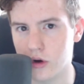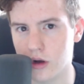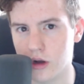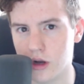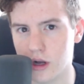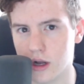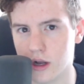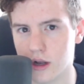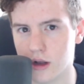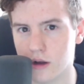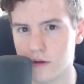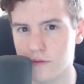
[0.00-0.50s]

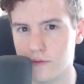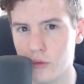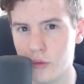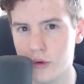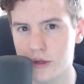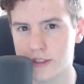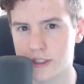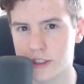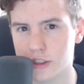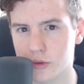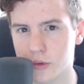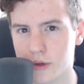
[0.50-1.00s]

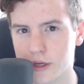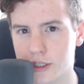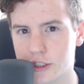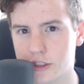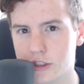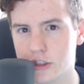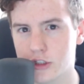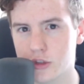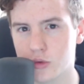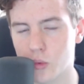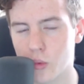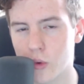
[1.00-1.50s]
avoid
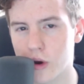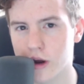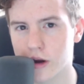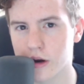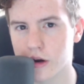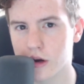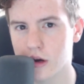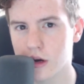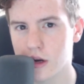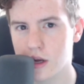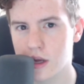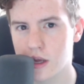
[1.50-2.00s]
situations
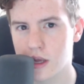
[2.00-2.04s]
where